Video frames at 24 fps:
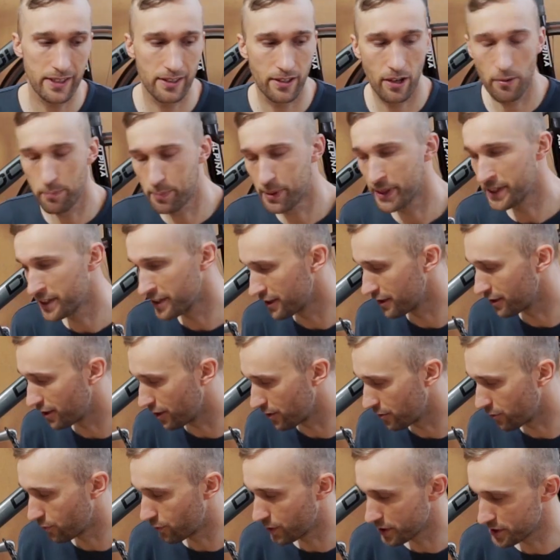opinion
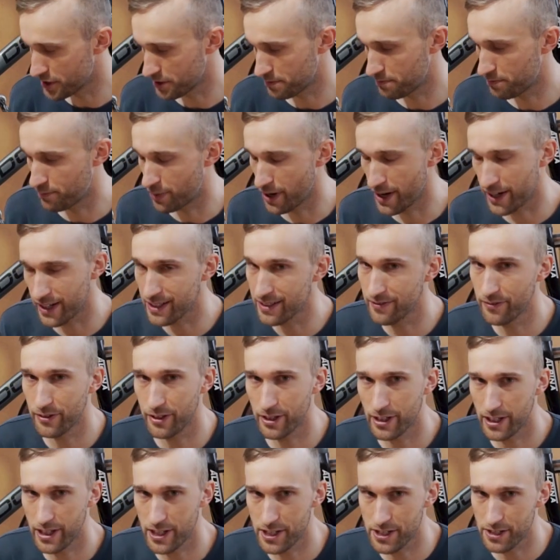on which brake lever
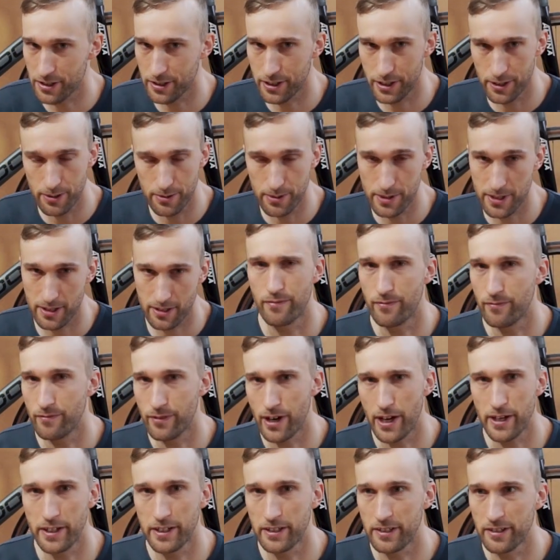I should use,
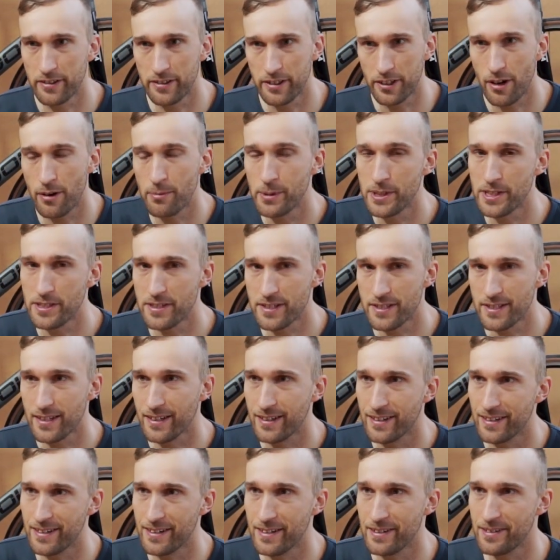write it in the comments.
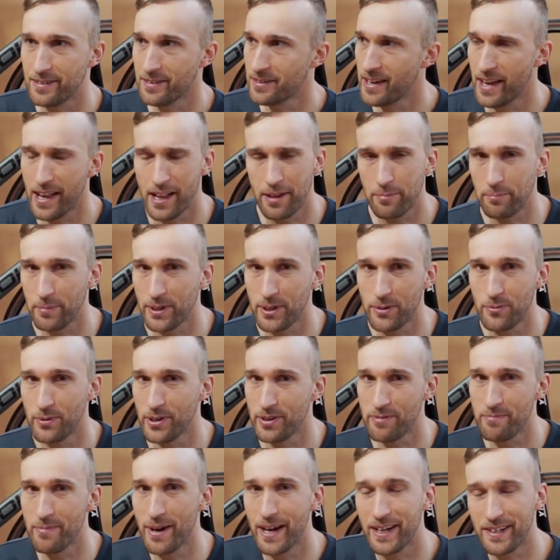Help me
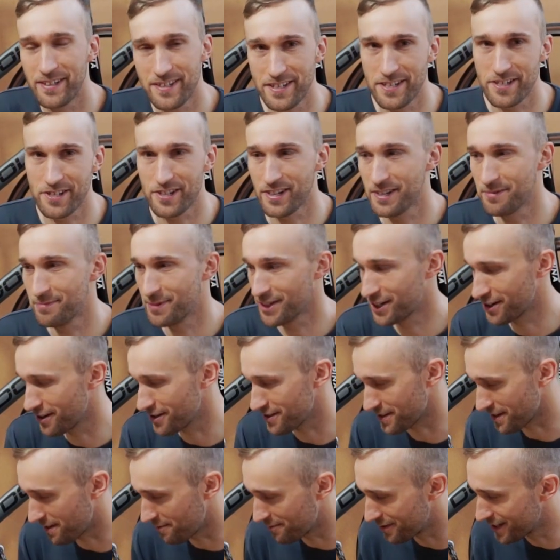with my decision,
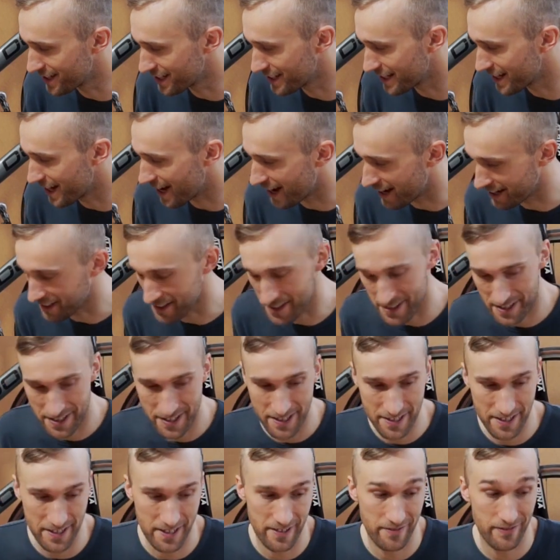because I'm really
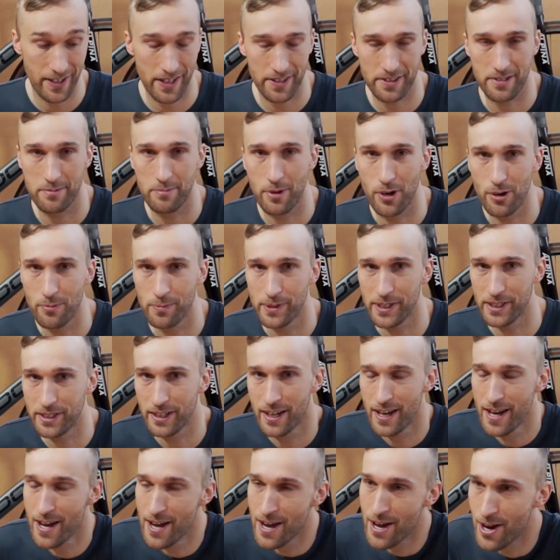undecisive at the moment
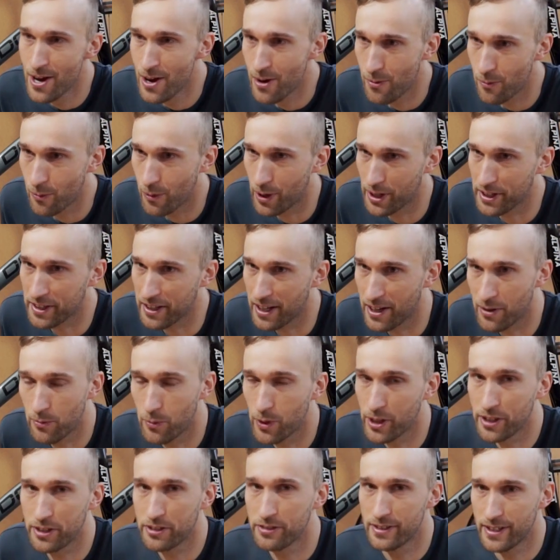what I
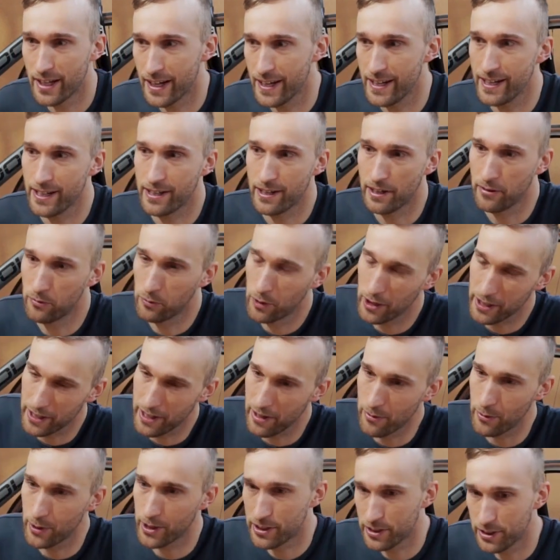want to take and what I
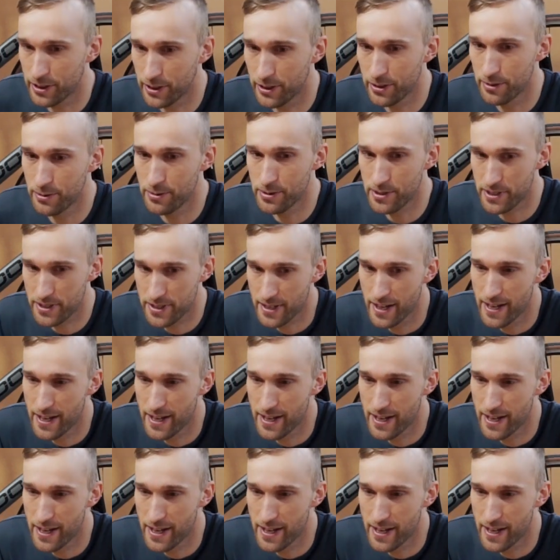want to use.